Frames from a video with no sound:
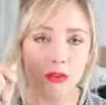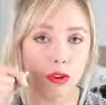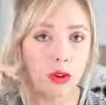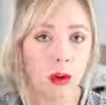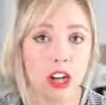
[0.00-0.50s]

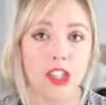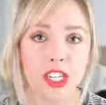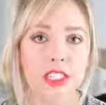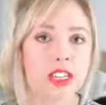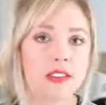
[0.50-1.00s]
for
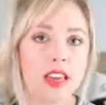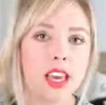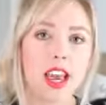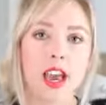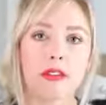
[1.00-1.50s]
watching
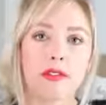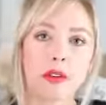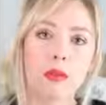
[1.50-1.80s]
TV and for